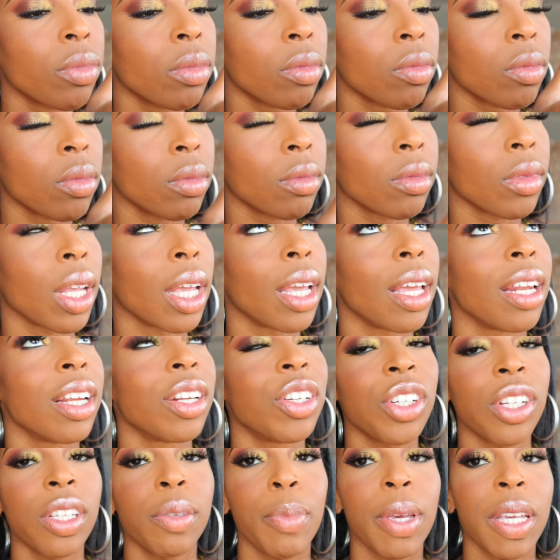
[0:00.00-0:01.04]
And it
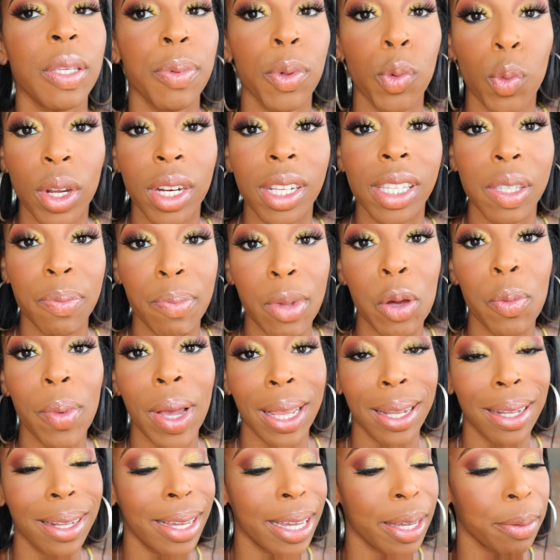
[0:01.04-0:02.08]
just makes me want to smell my
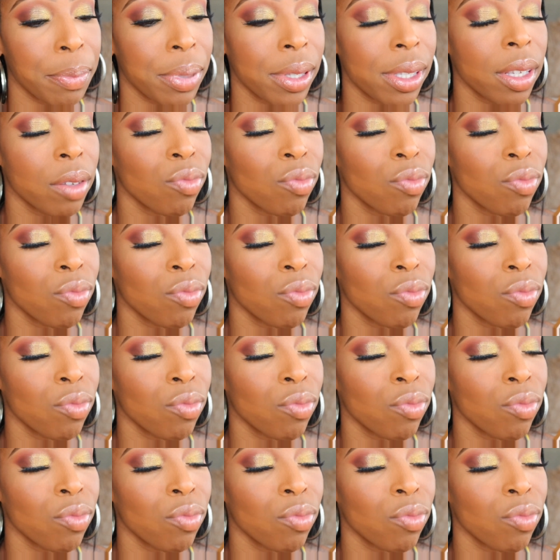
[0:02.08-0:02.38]
lips.